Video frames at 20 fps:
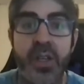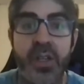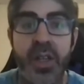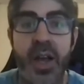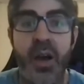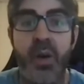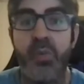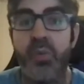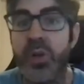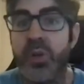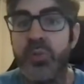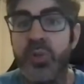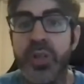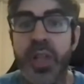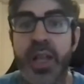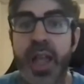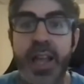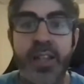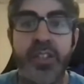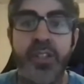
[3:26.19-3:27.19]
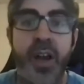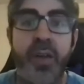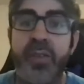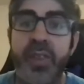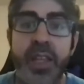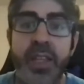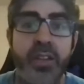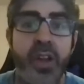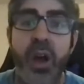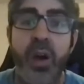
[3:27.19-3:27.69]
Now, will they answer
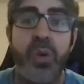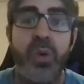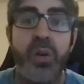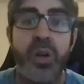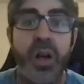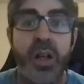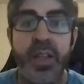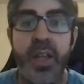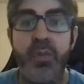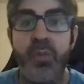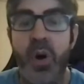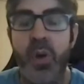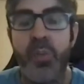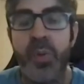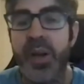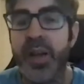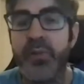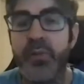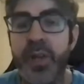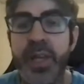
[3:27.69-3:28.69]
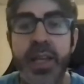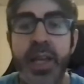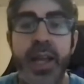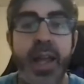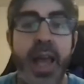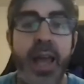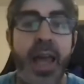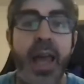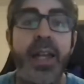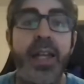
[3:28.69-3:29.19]
everything? No, they won't. But if we can get
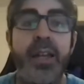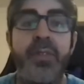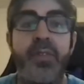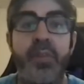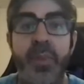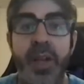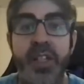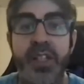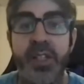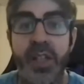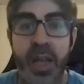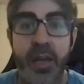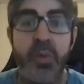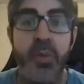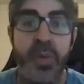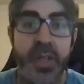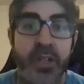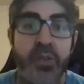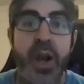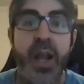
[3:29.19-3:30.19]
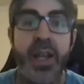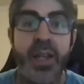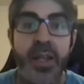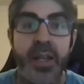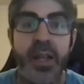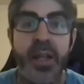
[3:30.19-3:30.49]
any information, it would be great.